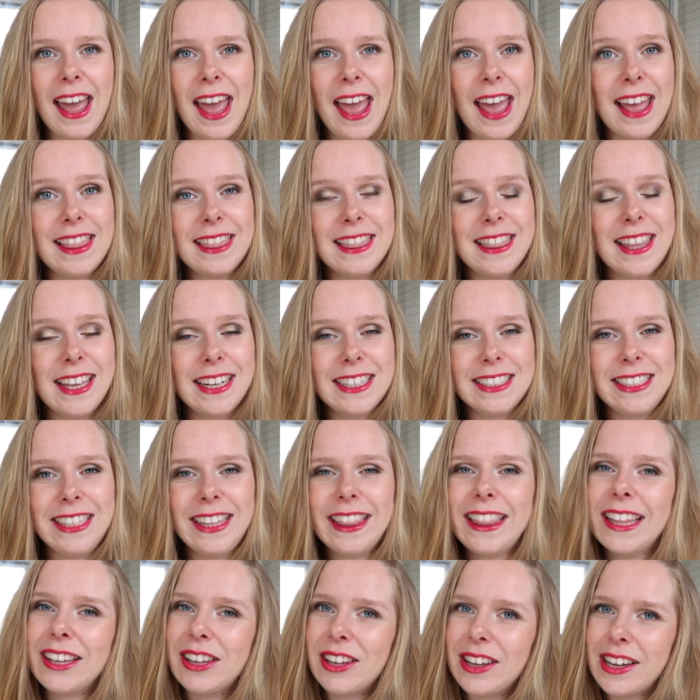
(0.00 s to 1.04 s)
And that is
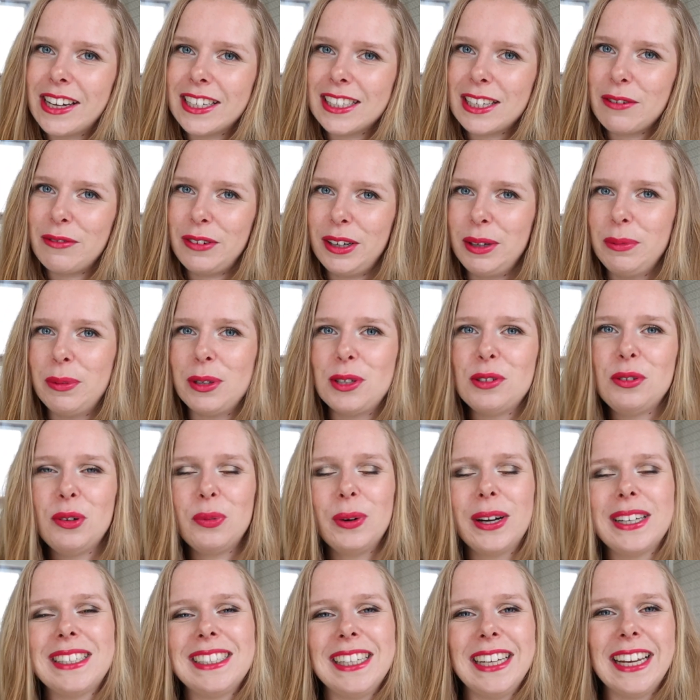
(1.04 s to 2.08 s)
it. Thank you guys very much for
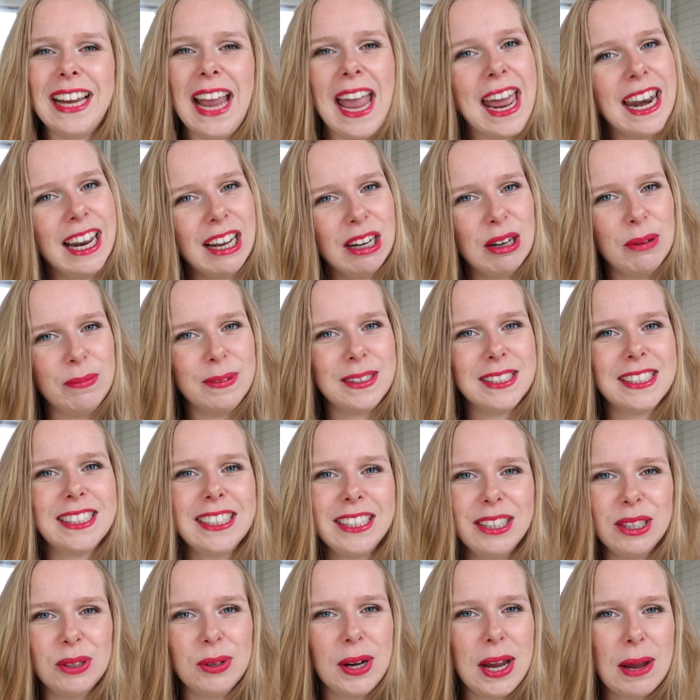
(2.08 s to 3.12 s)
watching and I hope to
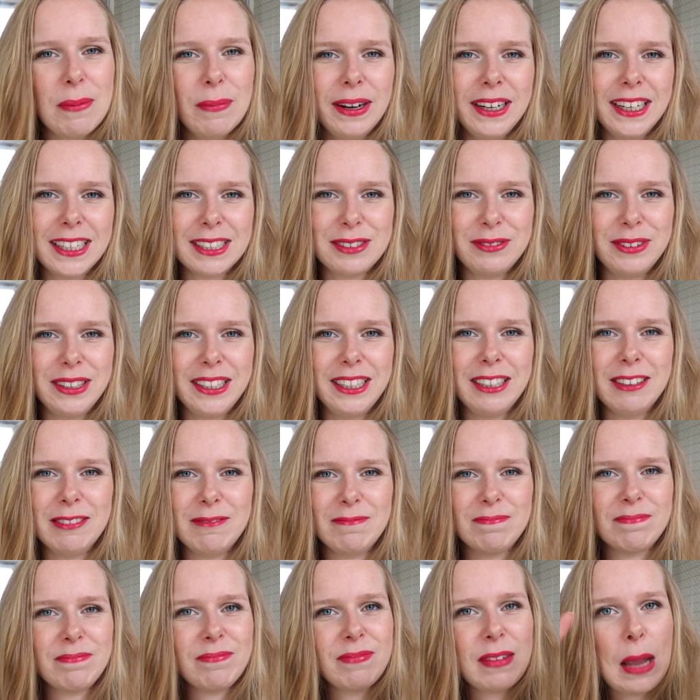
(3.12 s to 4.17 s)
see you in my next video.